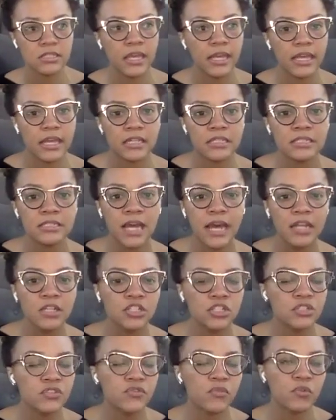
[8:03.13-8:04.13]
Like, it's not
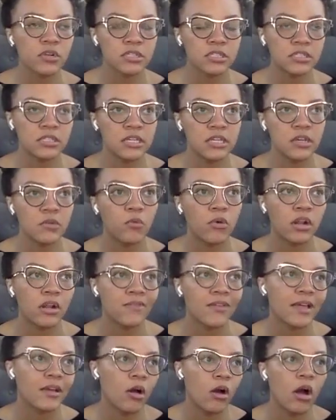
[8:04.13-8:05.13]
just foreseeing what are
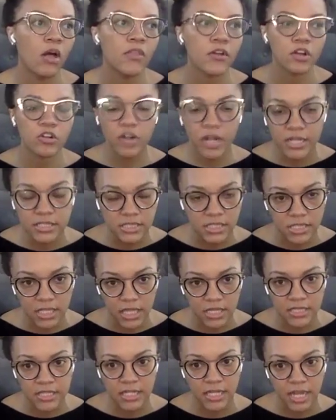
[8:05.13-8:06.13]
like all the crazy
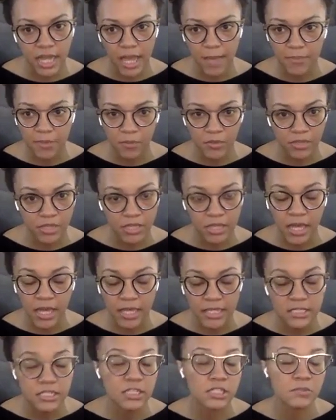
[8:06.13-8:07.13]
things that can happen with
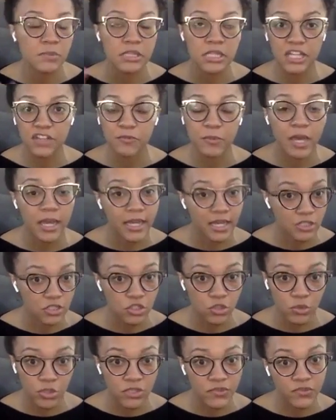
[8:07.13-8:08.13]
clients, because believe me, I got
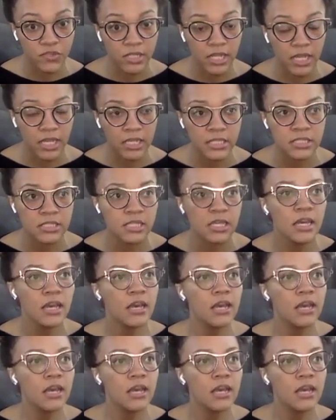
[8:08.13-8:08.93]
stories for days.